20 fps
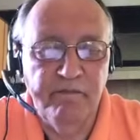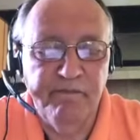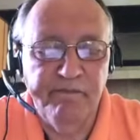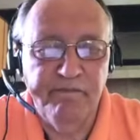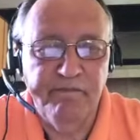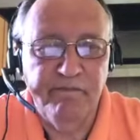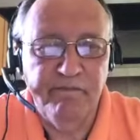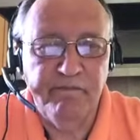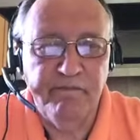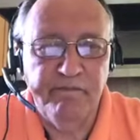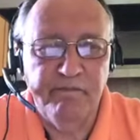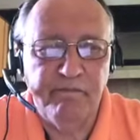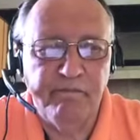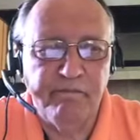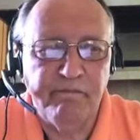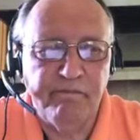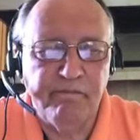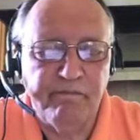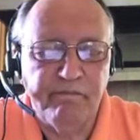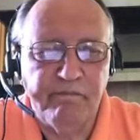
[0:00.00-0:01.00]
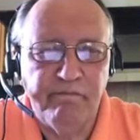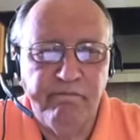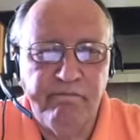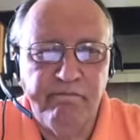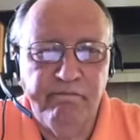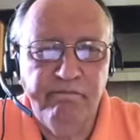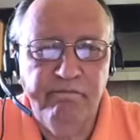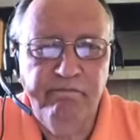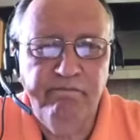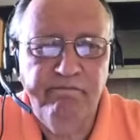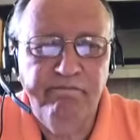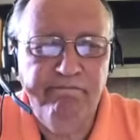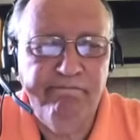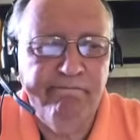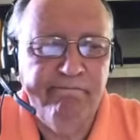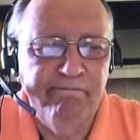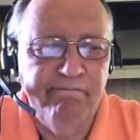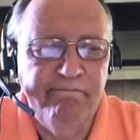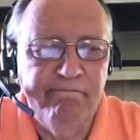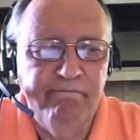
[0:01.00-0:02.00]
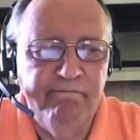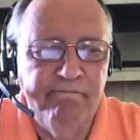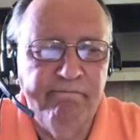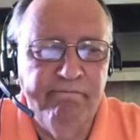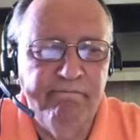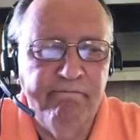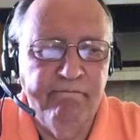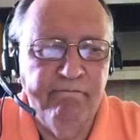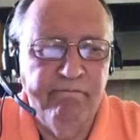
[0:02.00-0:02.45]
No one is speaking in this clip.